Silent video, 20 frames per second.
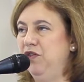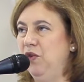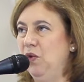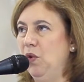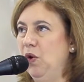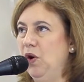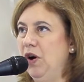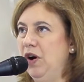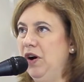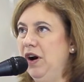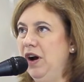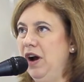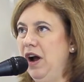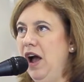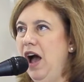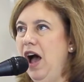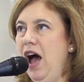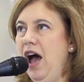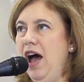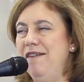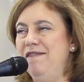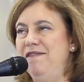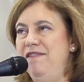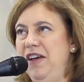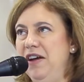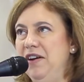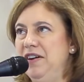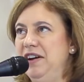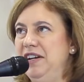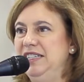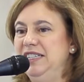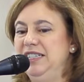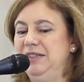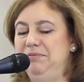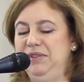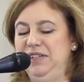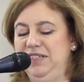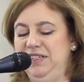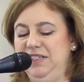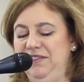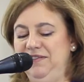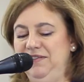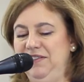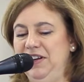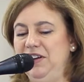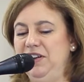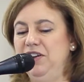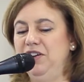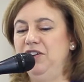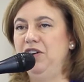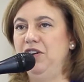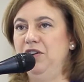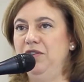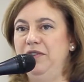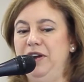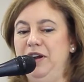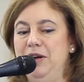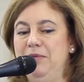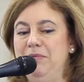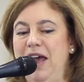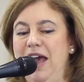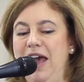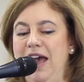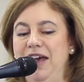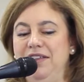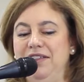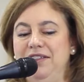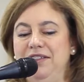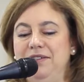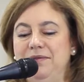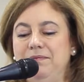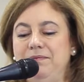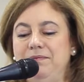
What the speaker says: for a very specific career path.